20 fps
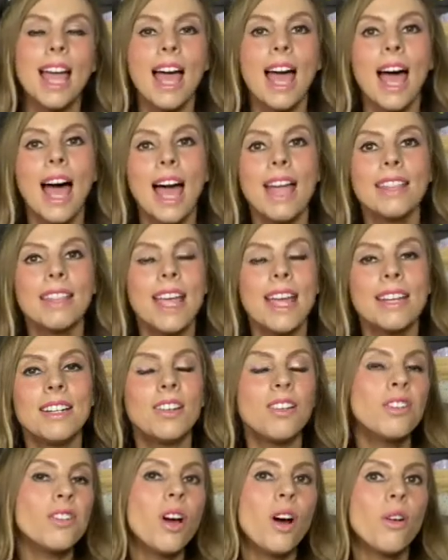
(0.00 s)
and then
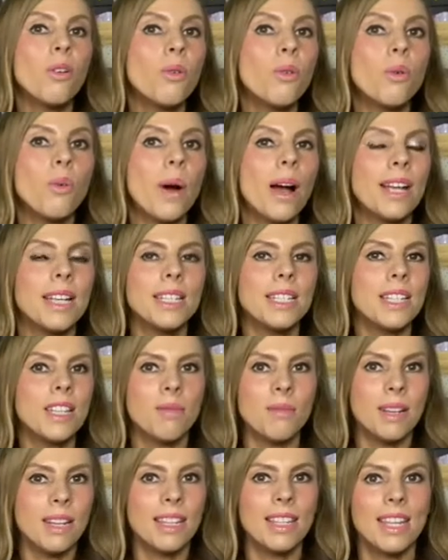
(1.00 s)
not always
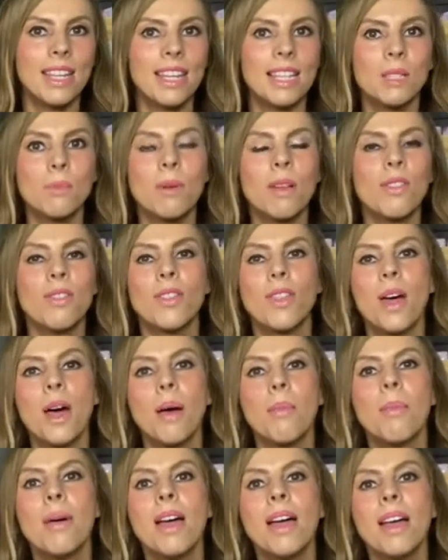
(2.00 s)
doing things with
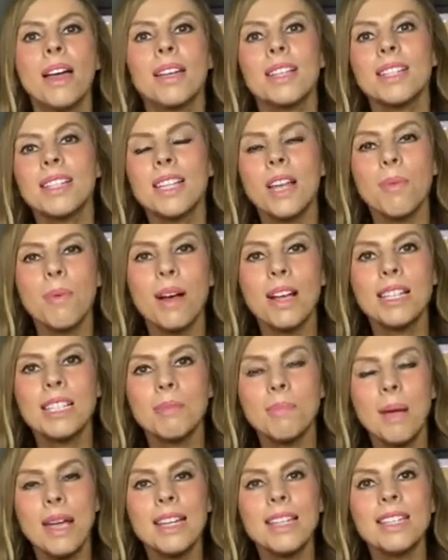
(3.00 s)
them. So I
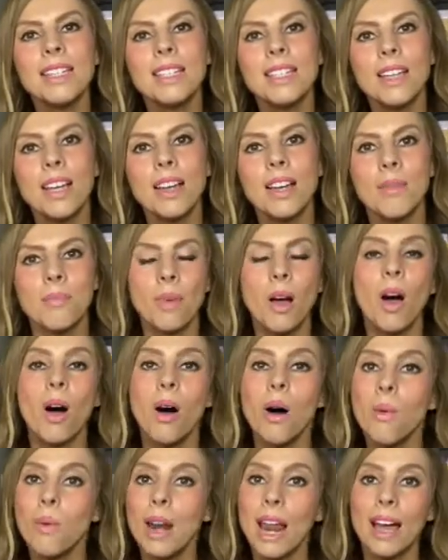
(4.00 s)
spent spent um, a
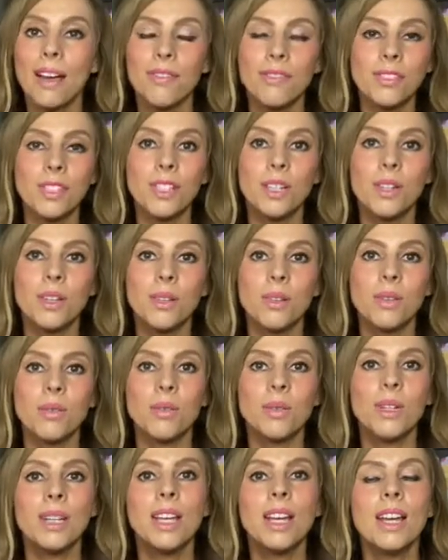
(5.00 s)
whole
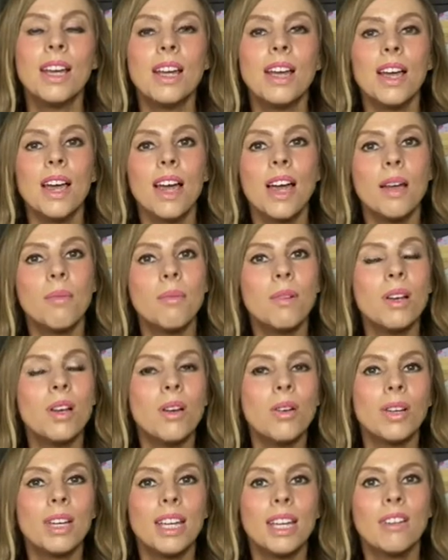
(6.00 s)
afternoon uh,
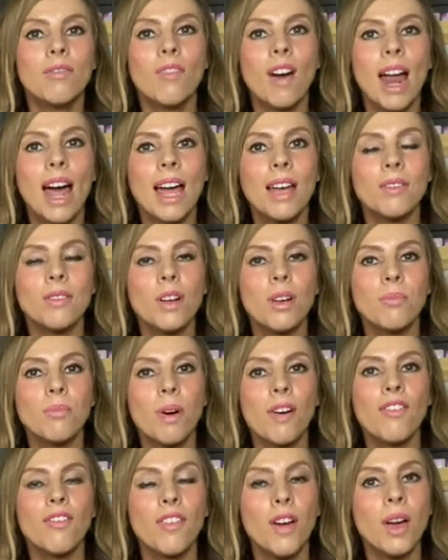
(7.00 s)
looking round on my
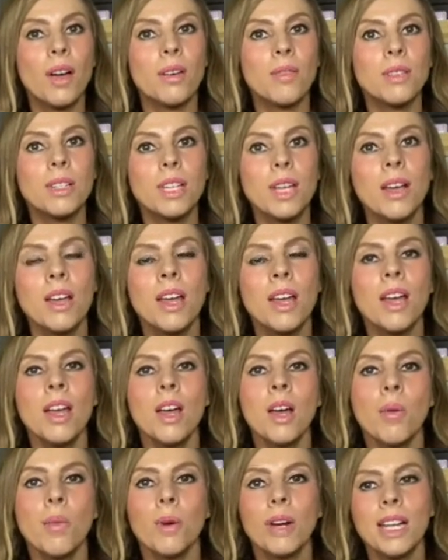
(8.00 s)
phone. So
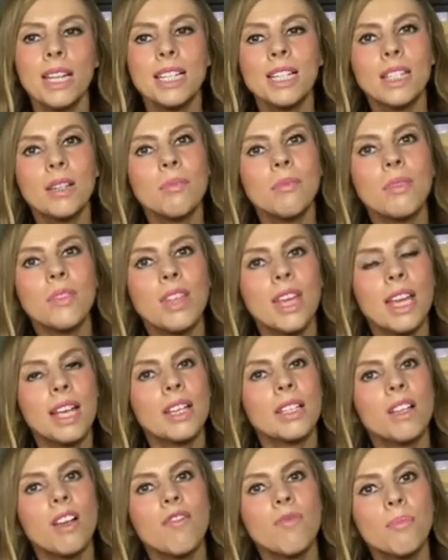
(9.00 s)
what it is, some
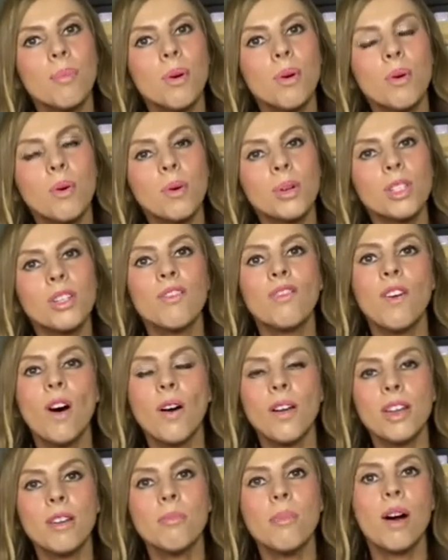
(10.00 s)
things I've bought
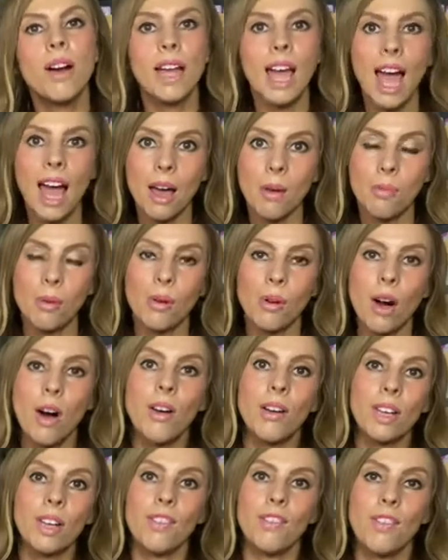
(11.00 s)
via my Apple
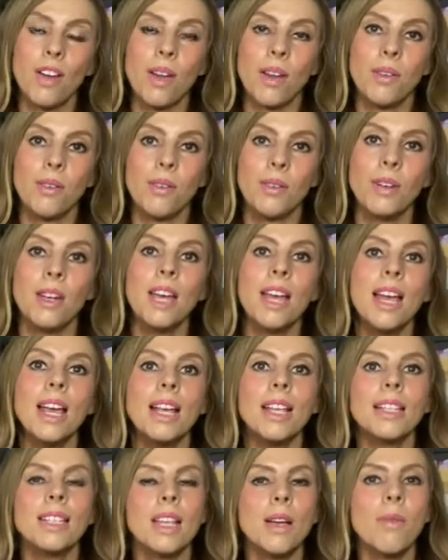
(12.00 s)
iPhone.
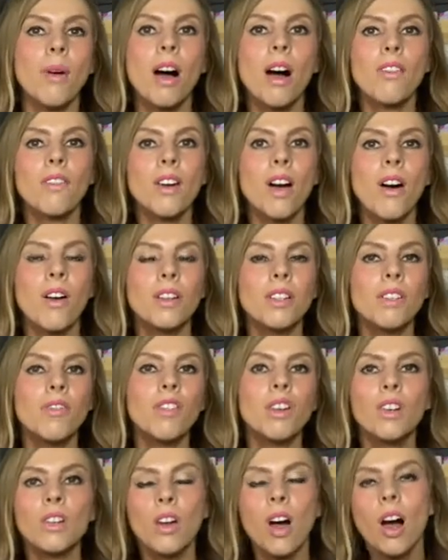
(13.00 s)
So I've kind
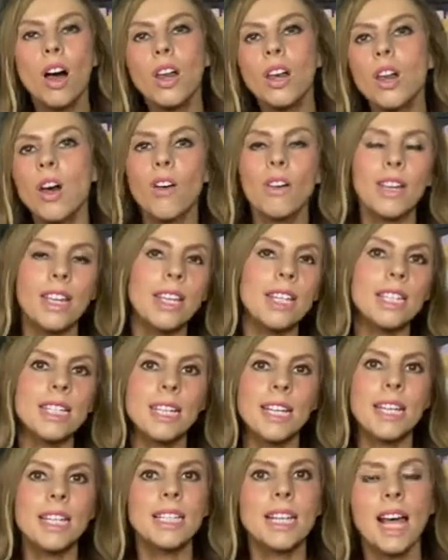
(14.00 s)
of got a login
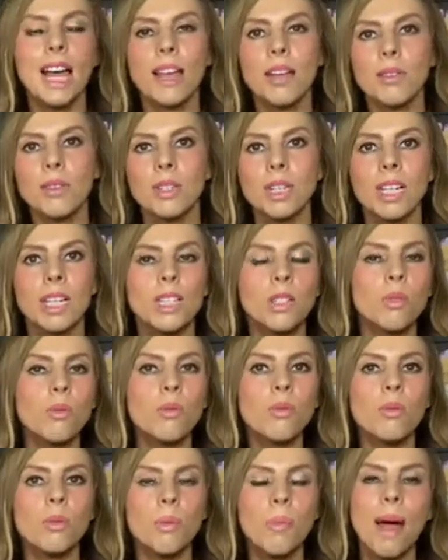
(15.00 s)
details and it's
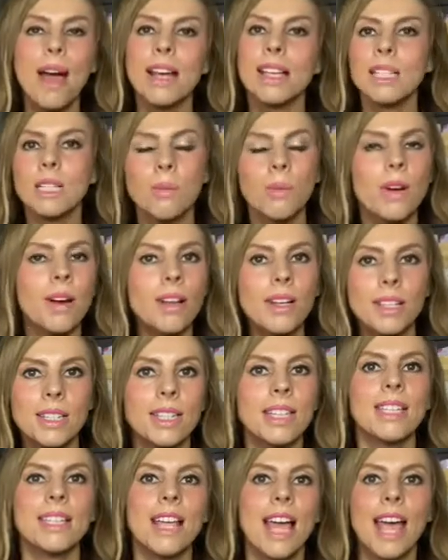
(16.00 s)
all the passwords are
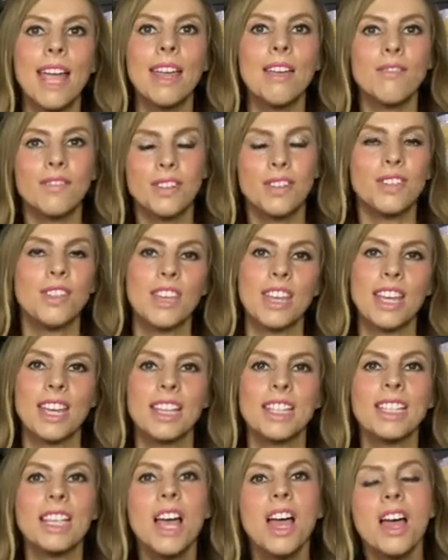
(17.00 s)
saved and
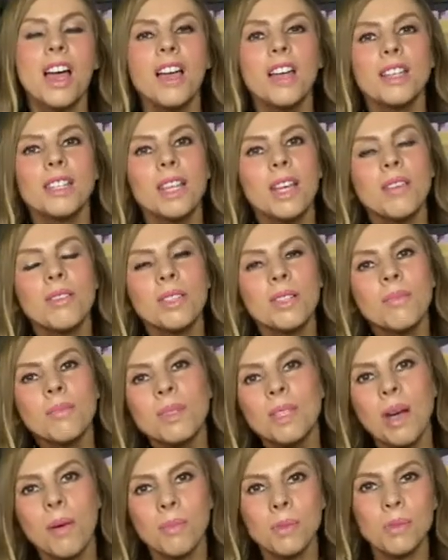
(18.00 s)
things. So
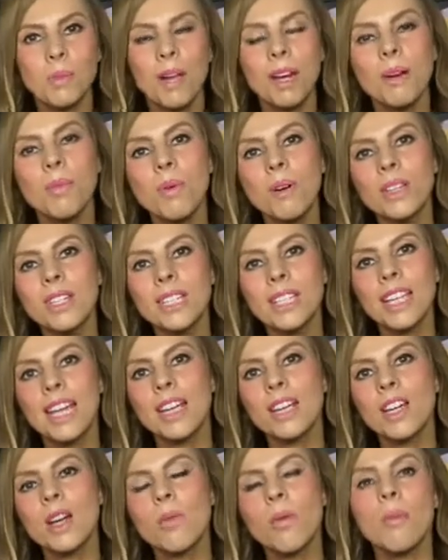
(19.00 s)
sometimes when I want to then
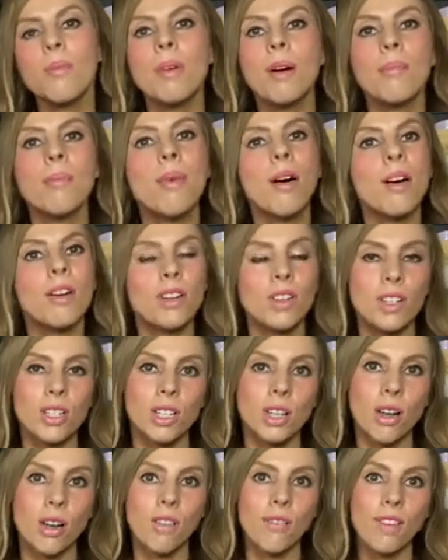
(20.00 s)
go on my
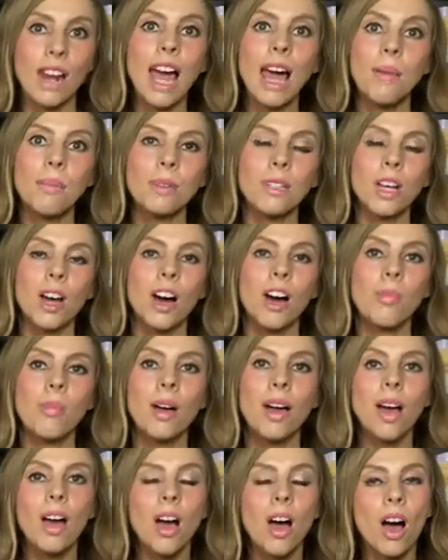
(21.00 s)
Microsoft laptop,
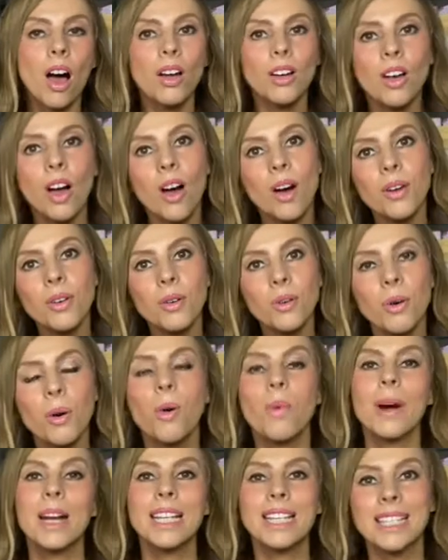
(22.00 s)
I can't
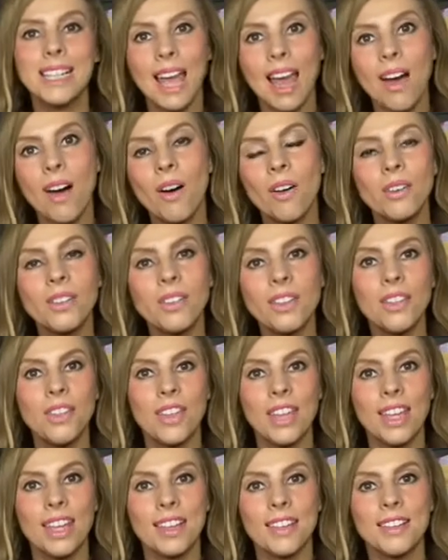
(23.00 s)
always get on
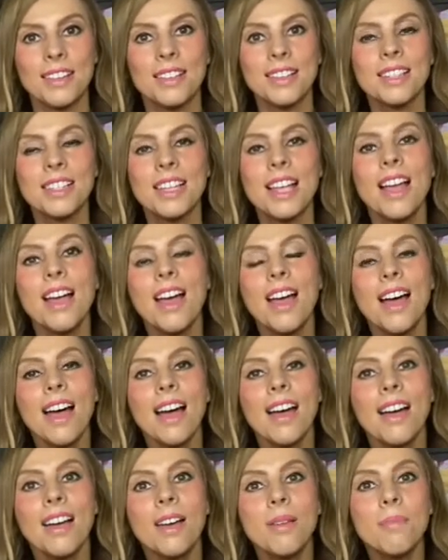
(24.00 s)
things
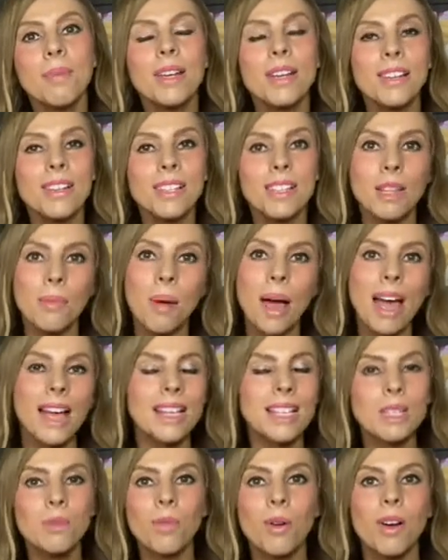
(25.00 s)
uh, because the
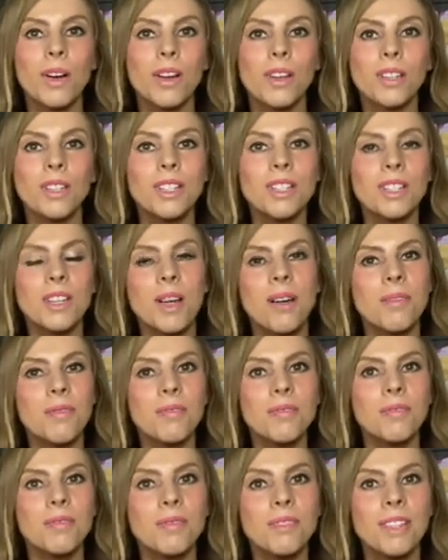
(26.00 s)
passwords don't
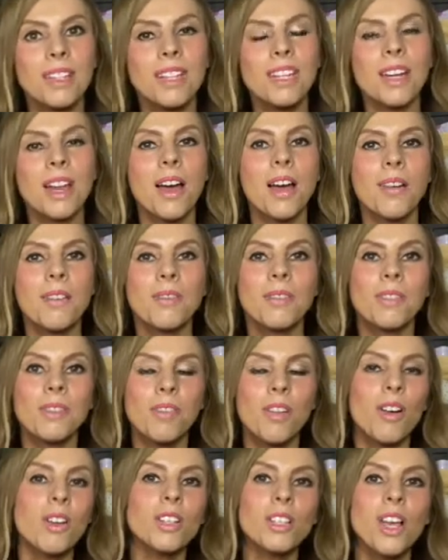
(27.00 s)
you know,
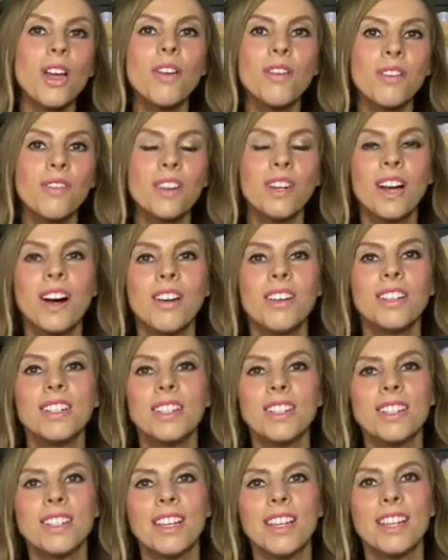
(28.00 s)
crossover kind
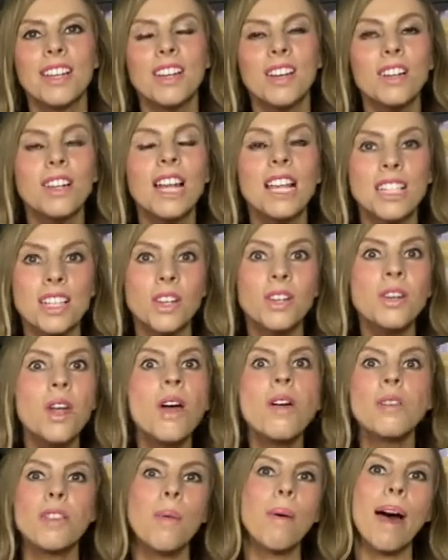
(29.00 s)
of thing, unless I
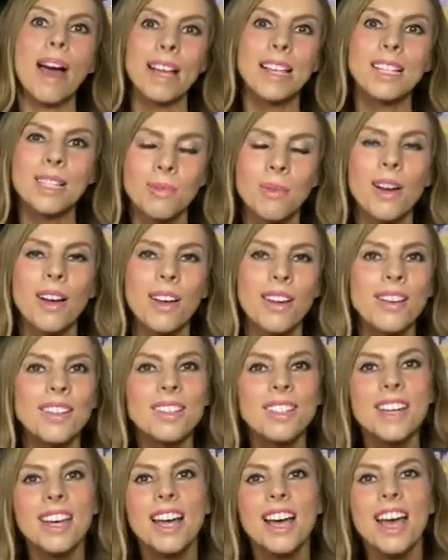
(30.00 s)
know the password.
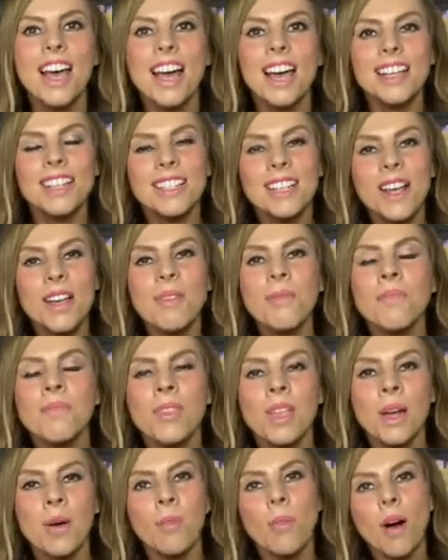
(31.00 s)
So
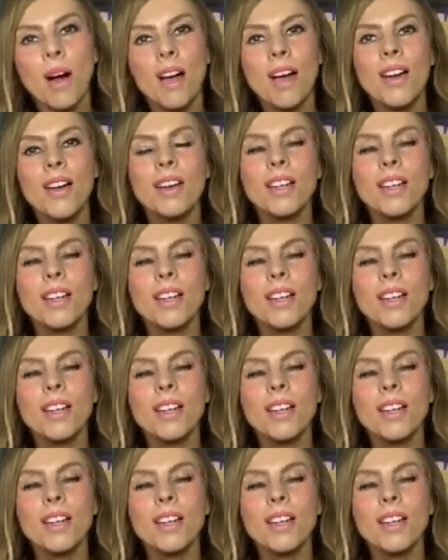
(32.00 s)
what I